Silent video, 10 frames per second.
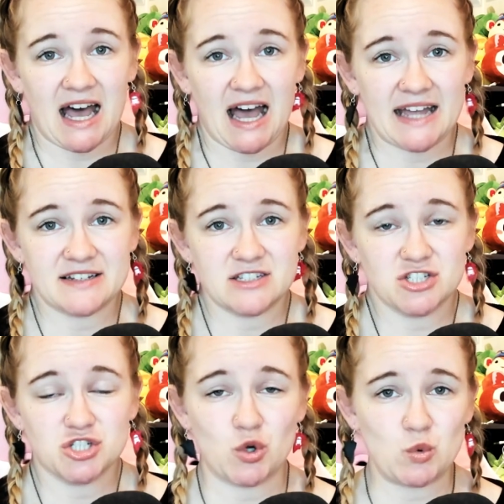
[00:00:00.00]
I
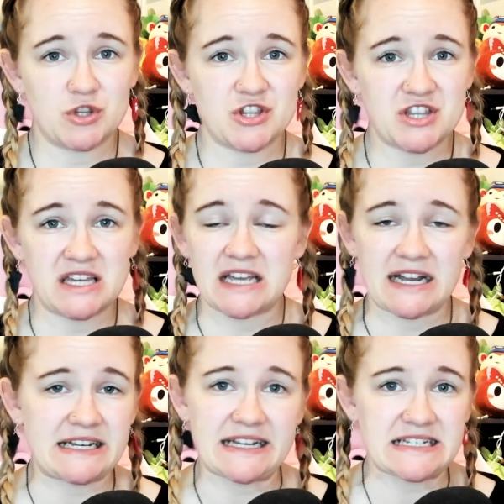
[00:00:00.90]
don't think
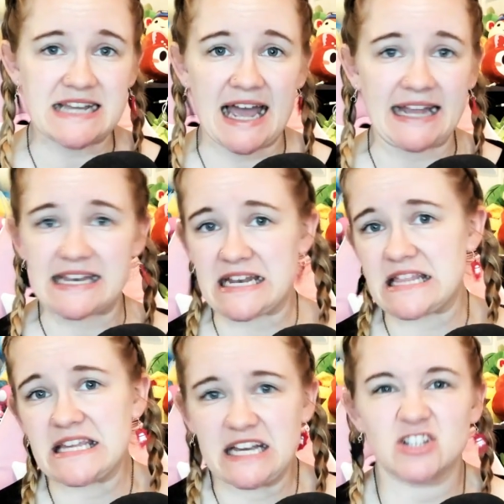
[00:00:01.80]
I need to add
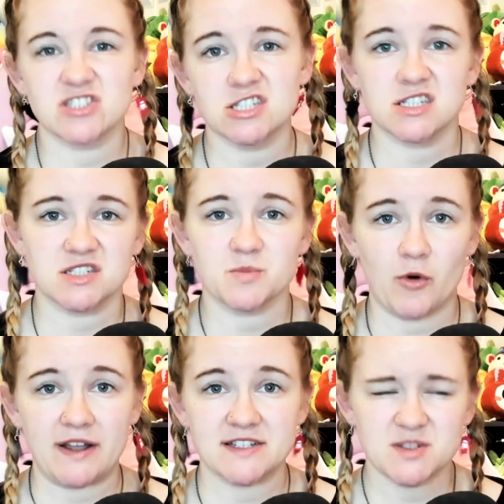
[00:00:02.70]
anything else to this
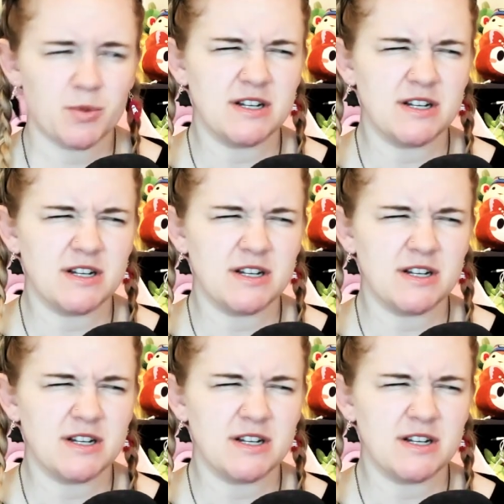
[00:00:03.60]
point. It's pretty